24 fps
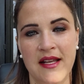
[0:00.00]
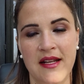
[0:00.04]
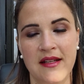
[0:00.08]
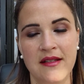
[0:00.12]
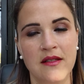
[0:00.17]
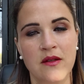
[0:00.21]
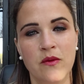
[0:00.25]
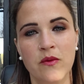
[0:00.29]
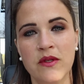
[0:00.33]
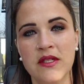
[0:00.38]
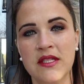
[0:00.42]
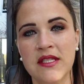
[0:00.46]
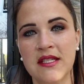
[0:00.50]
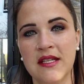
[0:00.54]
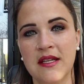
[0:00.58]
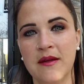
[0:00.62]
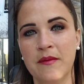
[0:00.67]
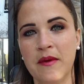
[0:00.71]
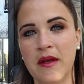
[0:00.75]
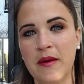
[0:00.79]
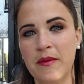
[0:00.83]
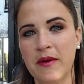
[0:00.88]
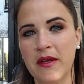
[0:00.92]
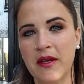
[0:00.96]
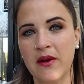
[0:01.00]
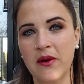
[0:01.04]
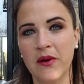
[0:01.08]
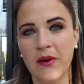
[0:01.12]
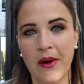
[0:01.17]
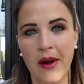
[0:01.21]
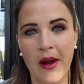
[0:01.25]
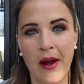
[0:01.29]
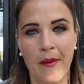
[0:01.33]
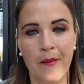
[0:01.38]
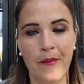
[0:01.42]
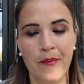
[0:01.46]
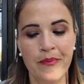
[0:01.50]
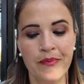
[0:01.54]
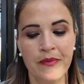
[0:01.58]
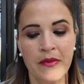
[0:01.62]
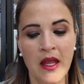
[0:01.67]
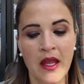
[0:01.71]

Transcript: that. So we'll see, maybe it'll come.